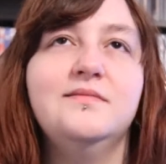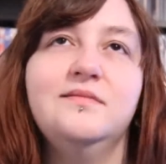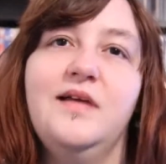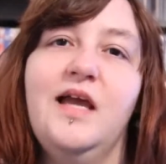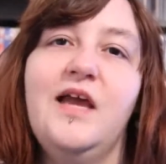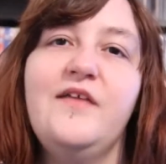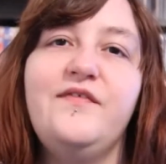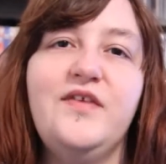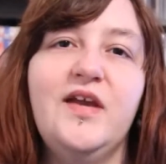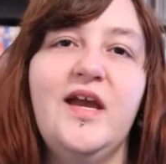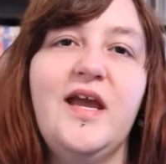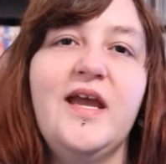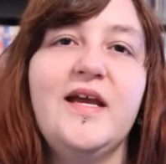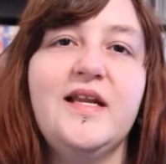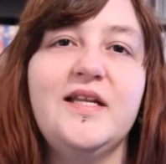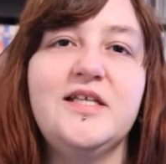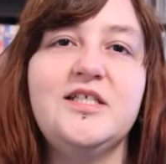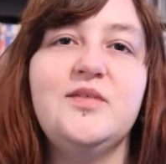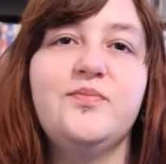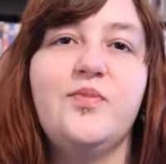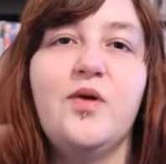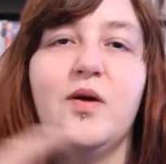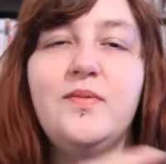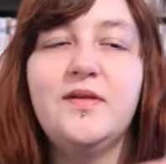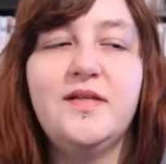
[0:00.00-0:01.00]
if you're
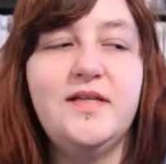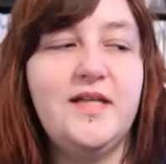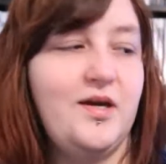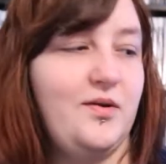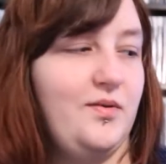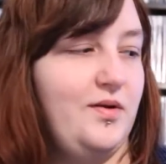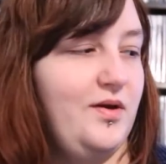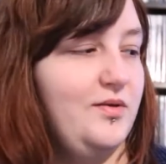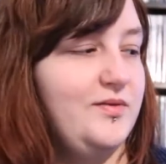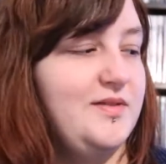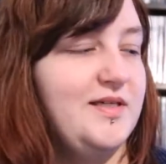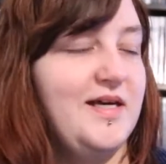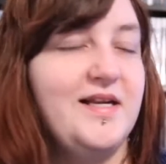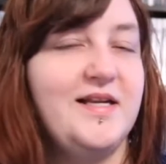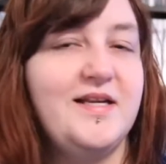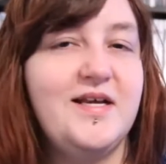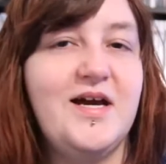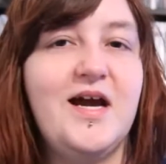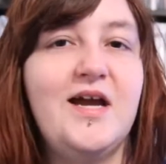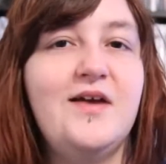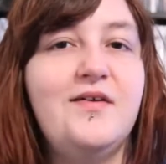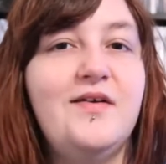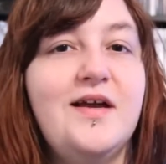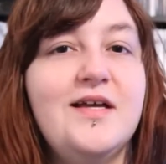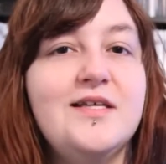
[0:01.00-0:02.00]
English, you probably know who Danny
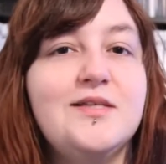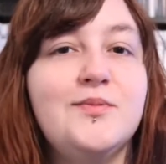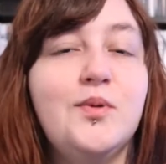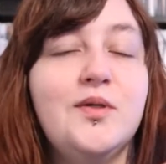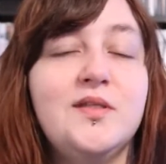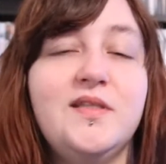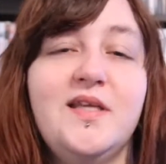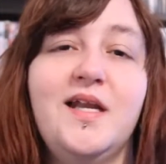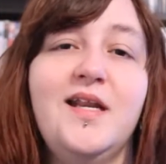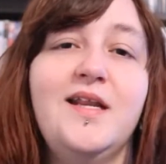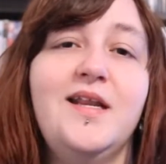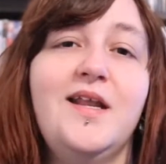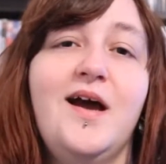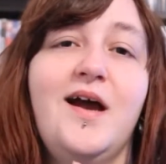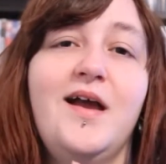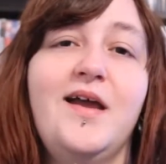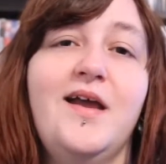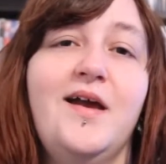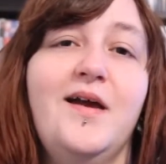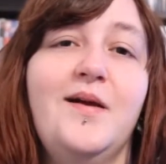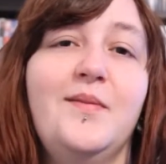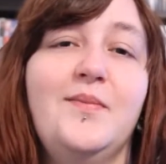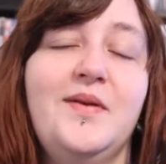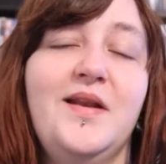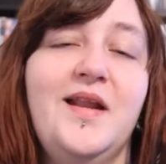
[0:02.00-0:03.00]
Dyer is, but Danny
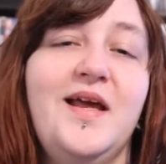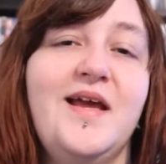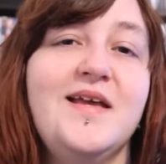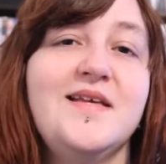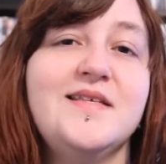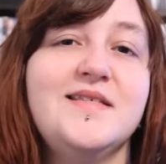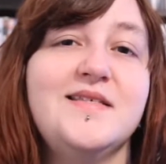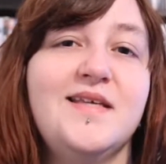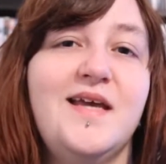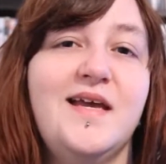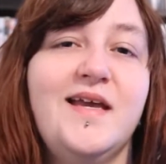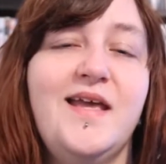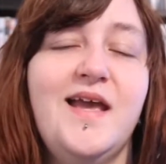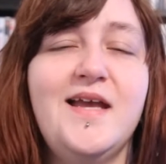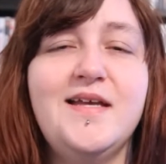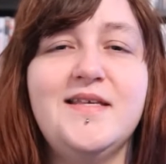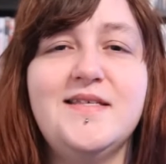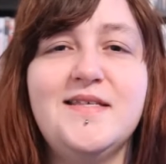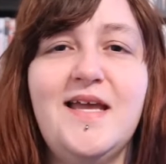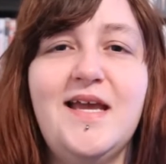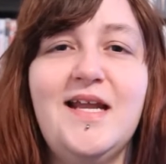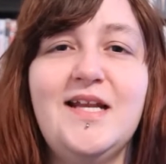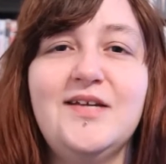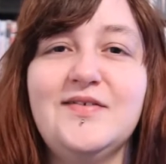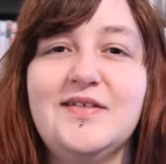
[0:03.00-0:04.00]
Dyer plays a gay
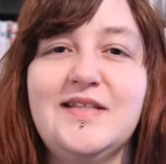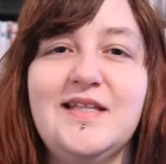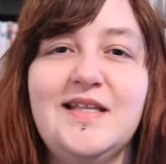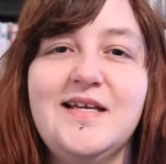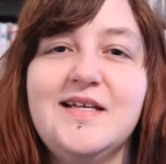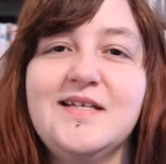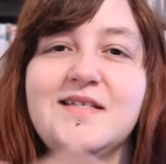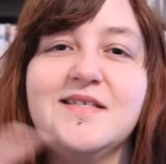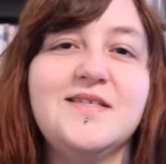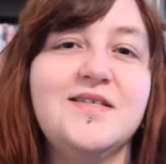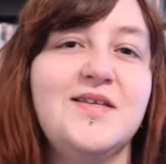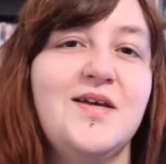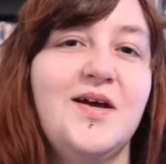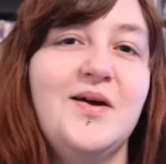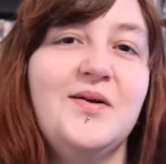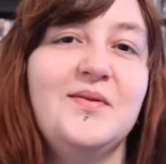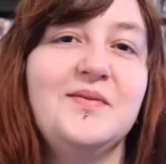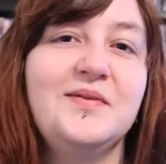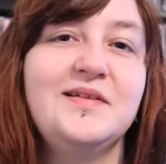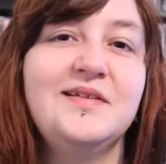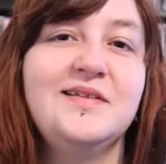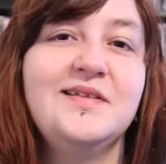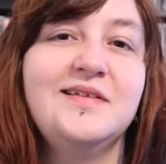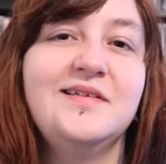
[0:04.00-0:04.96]
sailor in this, so